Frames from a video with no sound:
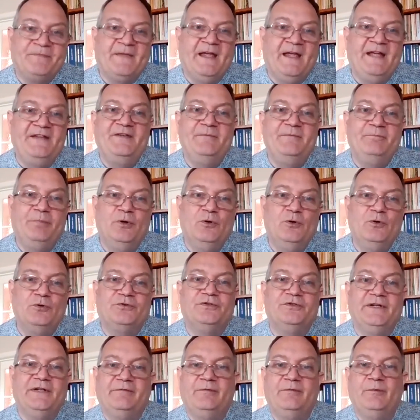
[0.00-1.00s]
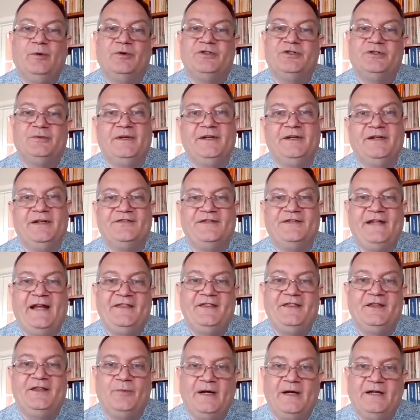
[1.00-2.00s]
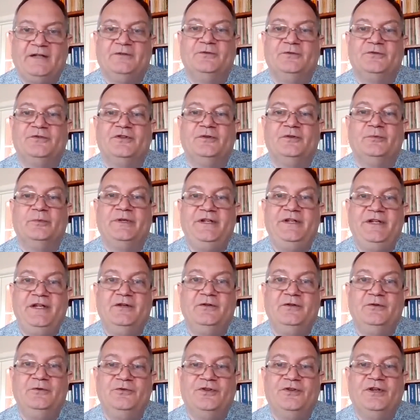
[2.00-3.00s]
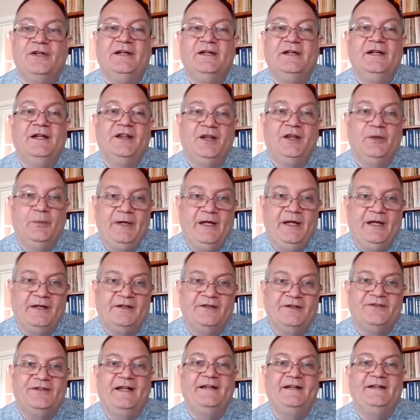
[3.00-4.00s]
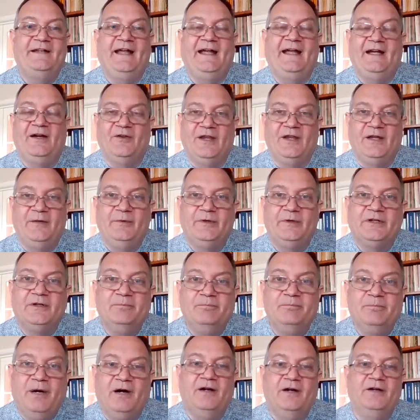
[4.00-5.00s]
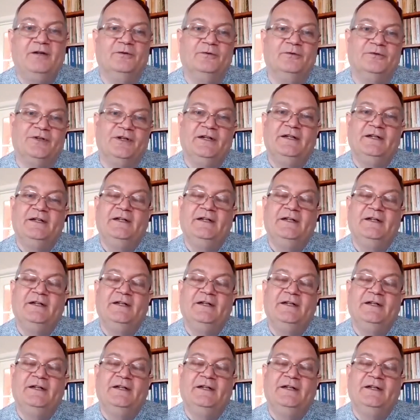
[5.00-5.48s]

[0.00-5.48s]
It's important, if we want to understand the records that we use, that we understand how they were compiled.